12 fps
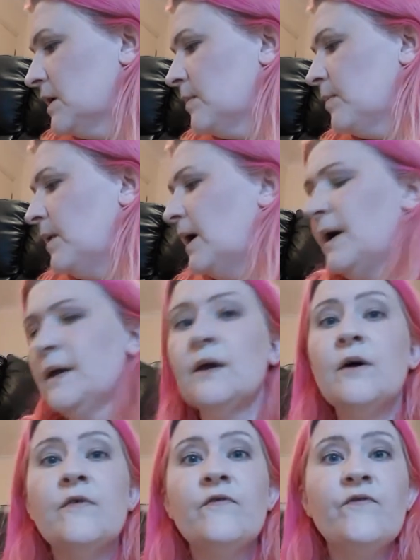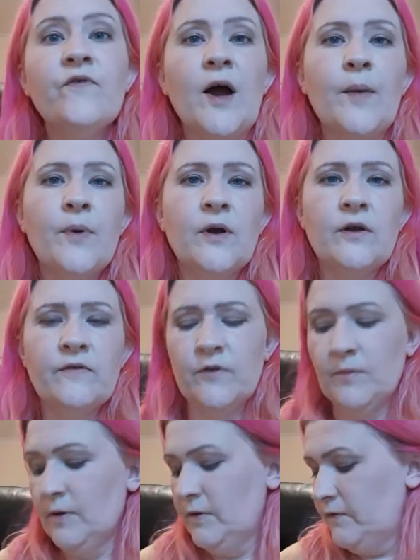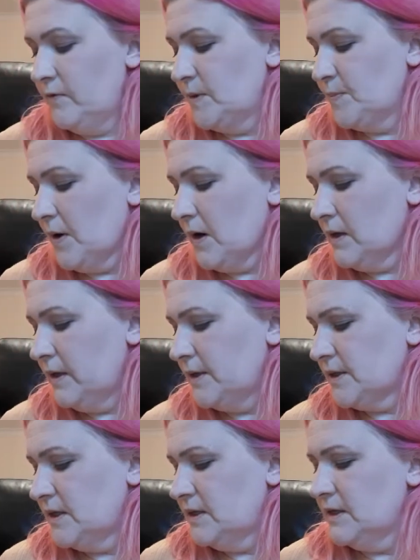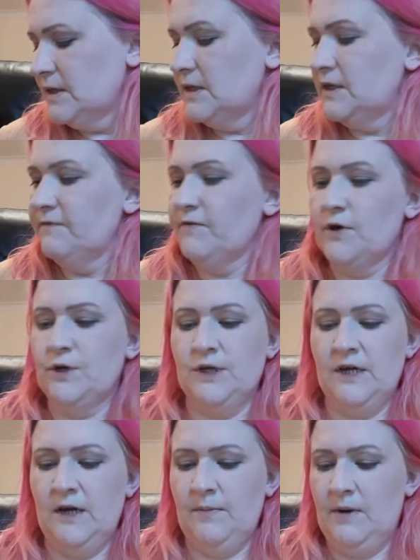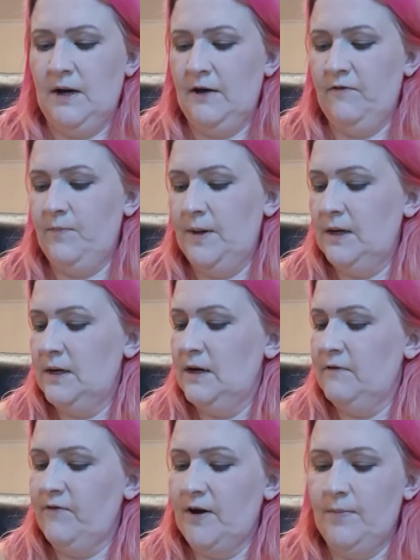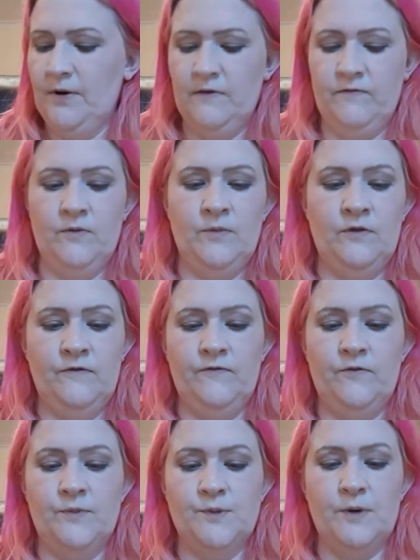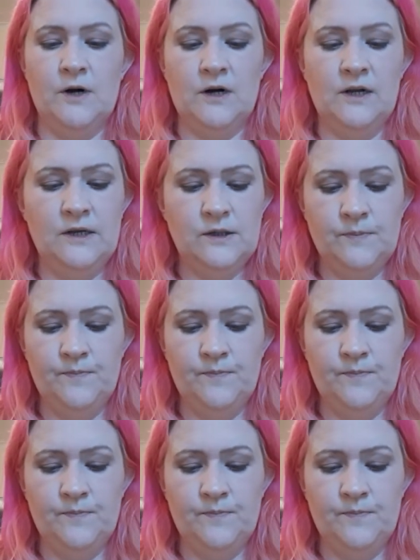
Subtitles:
my fabric of the month from Sparklies, and this is the first time I've been in a fabric of the month from Sparklies.